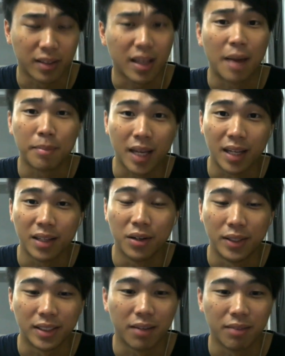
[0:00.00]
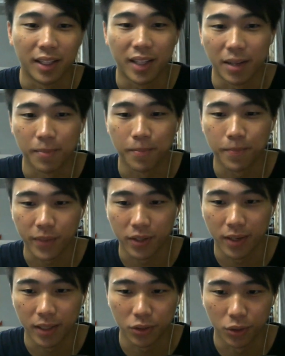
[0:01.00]
time tunnel and stuff like that,
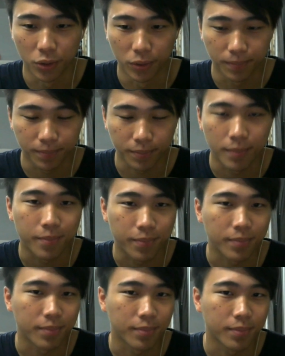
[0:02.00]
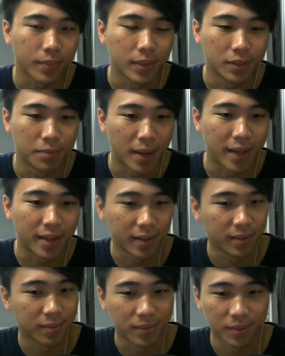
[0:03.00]
right? So, man,
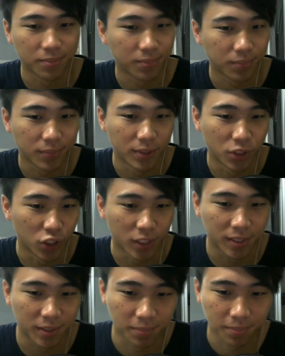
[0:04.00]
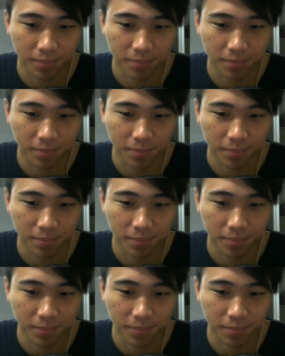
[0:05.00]
hate, it's just